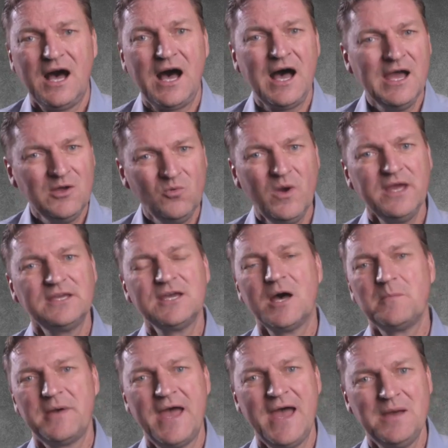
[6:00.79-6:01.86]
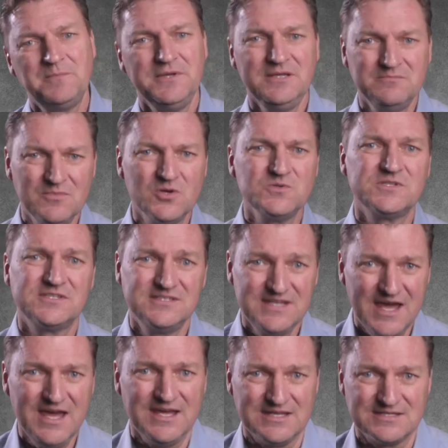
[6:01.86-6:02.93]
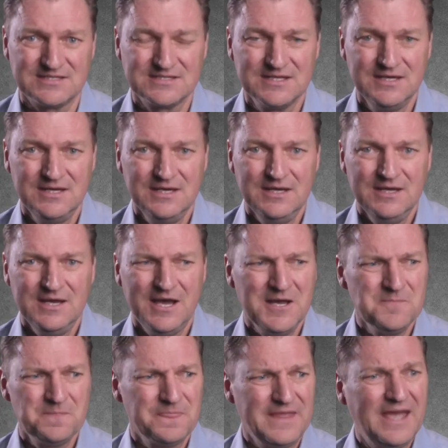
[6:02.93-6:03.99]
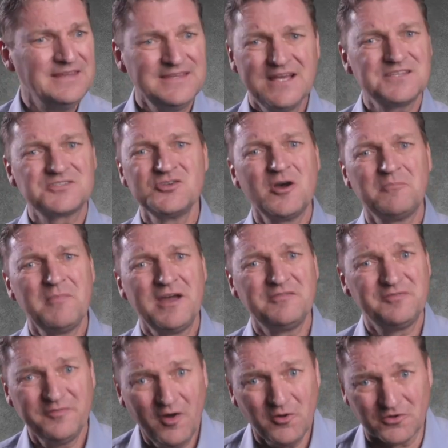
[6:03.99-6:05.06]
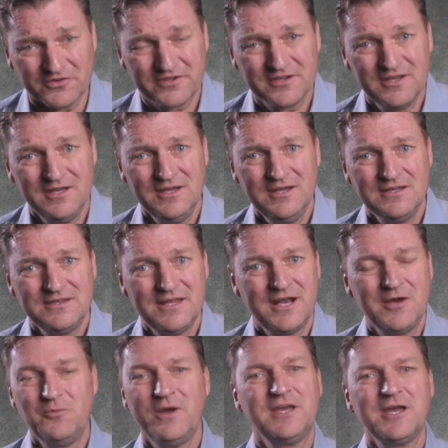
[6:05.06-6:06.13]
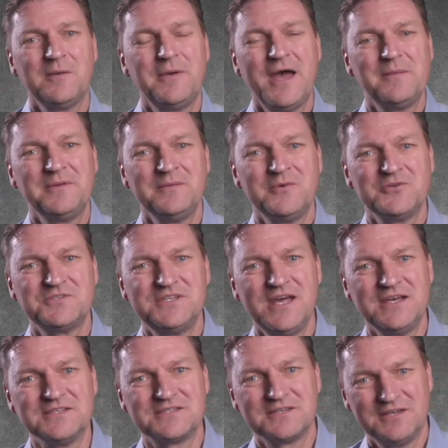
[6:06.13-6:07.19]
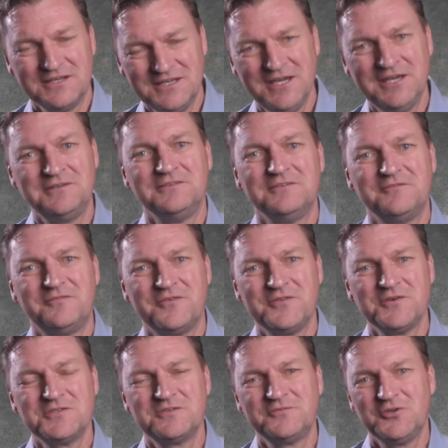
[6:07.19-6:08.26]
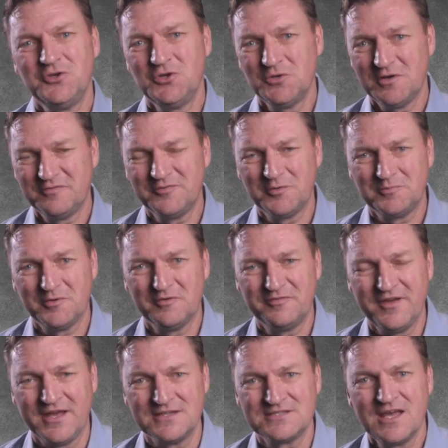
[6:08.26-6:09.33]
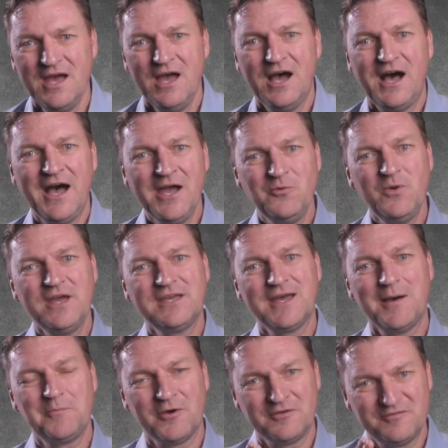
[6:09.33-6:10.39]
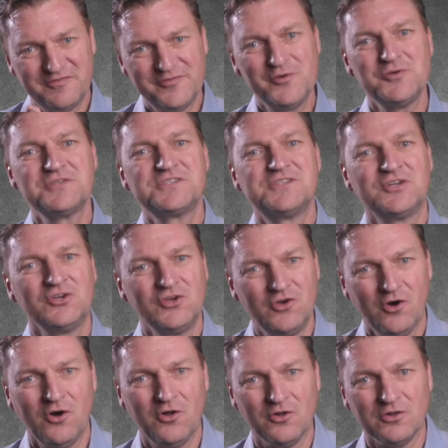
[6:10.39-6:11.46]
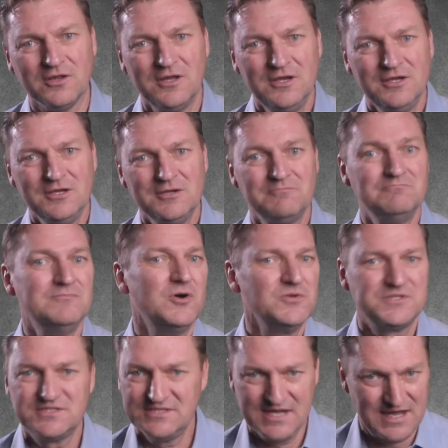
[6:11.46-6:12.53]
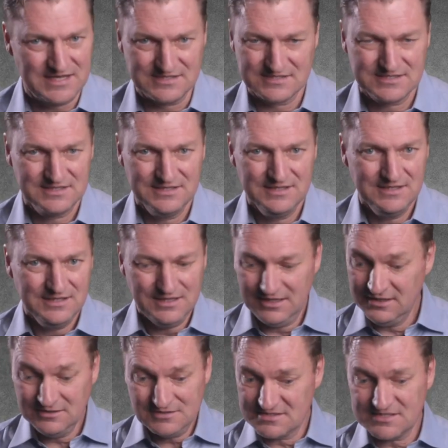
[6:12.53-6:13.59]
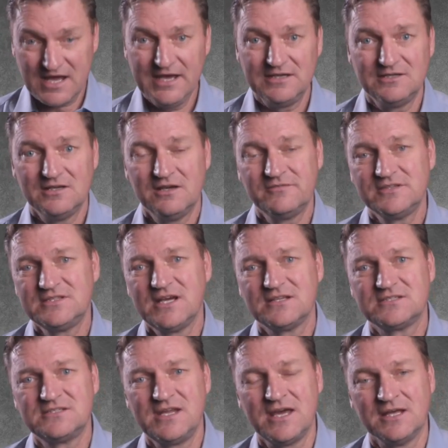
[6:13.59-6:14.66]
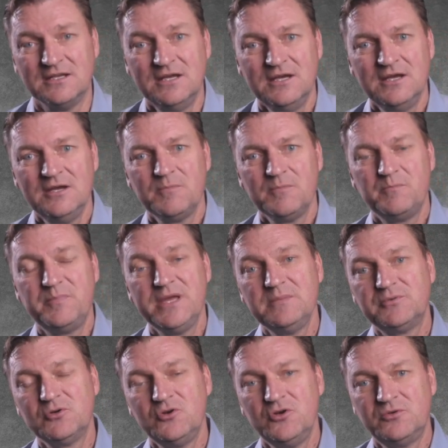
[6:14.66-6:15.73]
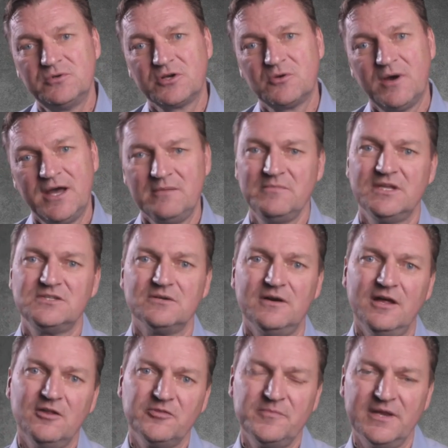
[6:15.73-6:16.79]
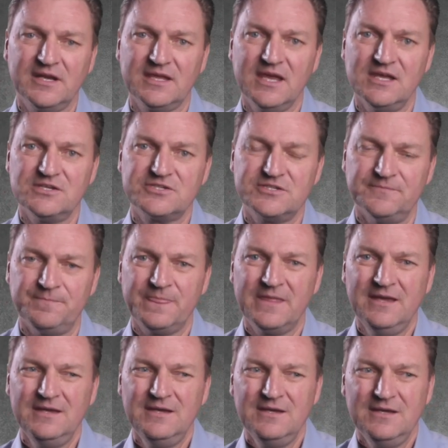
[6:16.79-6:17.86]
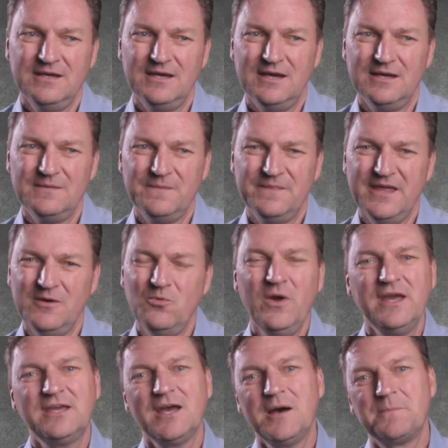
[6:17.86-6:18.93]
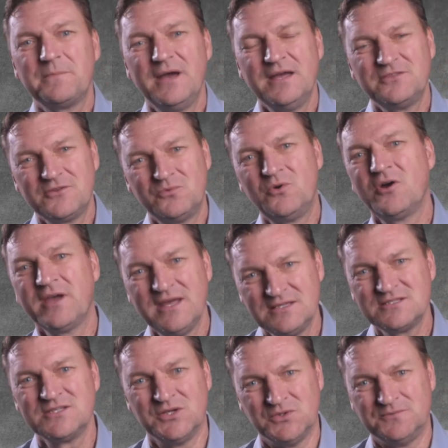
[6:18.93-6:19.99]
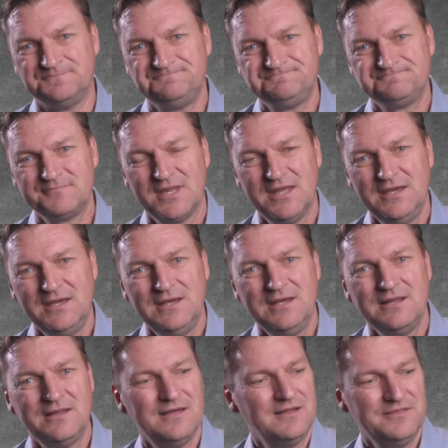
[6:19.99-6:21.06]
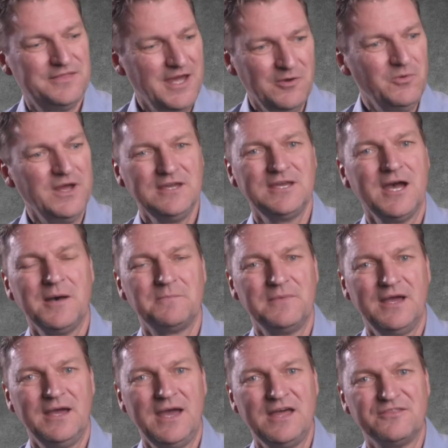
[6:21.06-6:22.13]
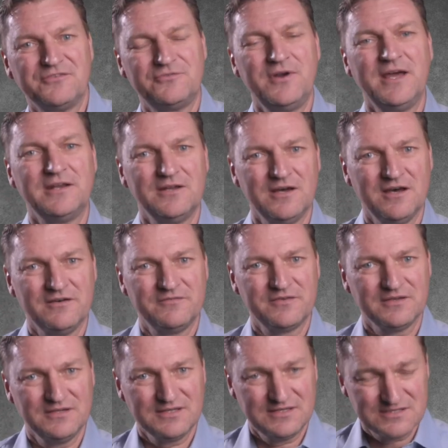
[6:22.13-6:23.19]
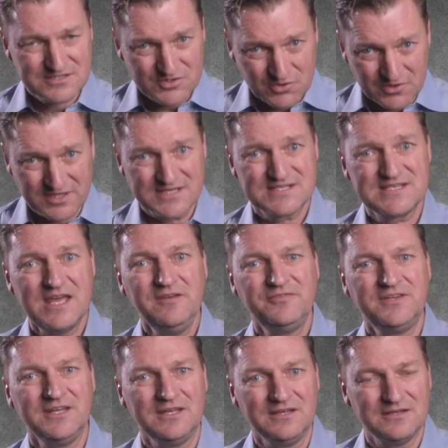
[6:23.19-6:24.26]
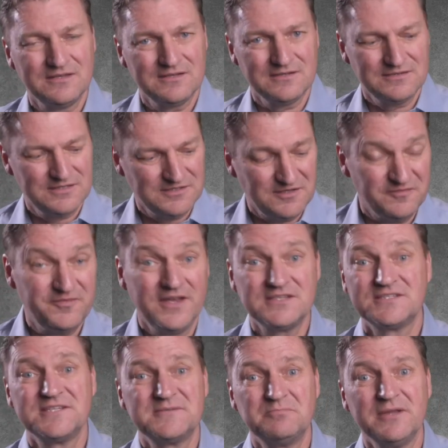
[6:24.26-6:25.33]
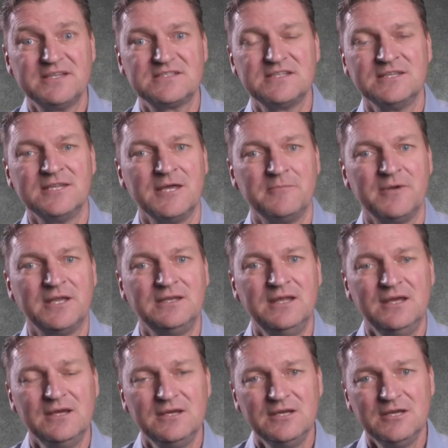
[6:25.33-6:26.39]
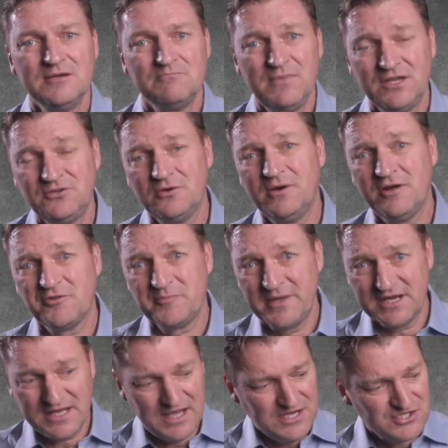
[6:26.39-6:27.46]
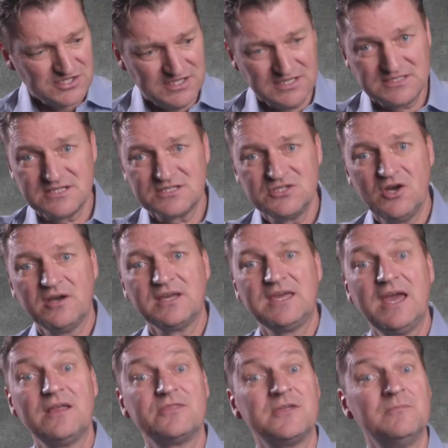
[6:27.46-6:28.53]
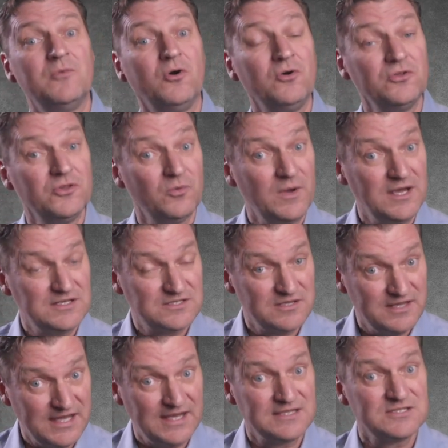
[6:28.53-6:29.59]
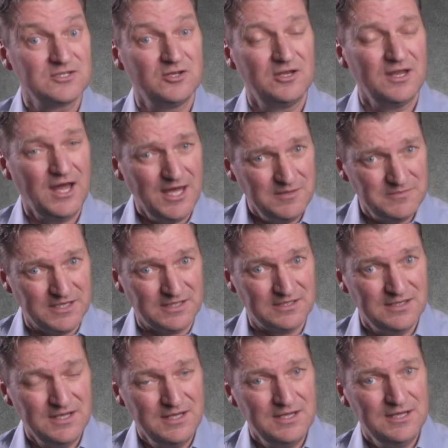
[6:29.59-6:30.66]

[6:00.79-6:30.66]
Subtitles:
I wake up happy most days. And that's not my fault that I wake up happy most days. Again, for those of you who are football fans, I wake up on first and goal most days, in sight of a touchdown. People who require mental health medication, they wake up at the wrong end zone. They wake up at threat of scoring a safety. The defense is blitzing them, and mental health medication, it does not get them all the way to the end zone I'm in,